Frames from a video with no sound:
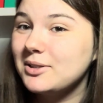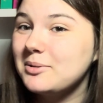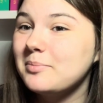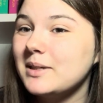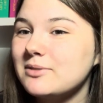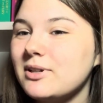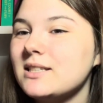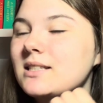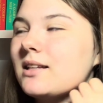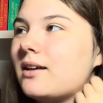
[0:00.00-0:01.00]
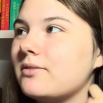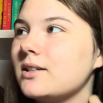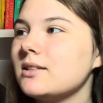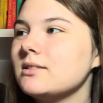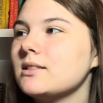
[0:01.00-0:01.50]
best friends to
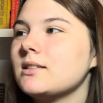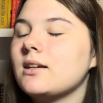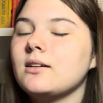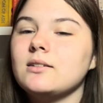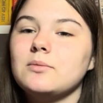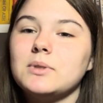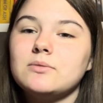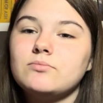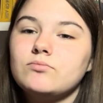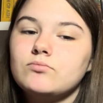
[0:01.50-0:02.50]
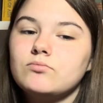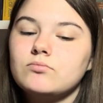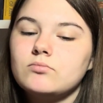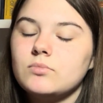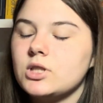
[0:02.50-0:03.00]
lovers.
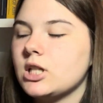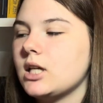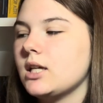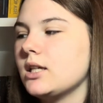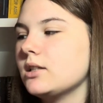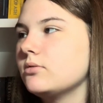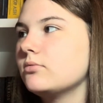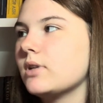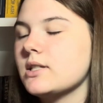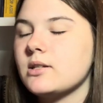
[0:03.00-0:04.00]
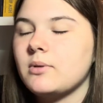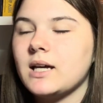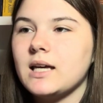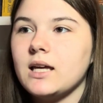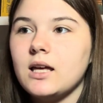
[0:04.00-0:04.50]
She runs
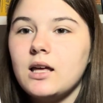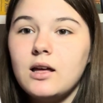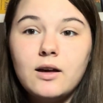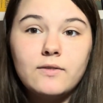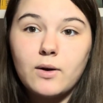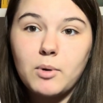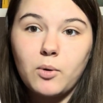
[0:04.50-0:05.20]
away from her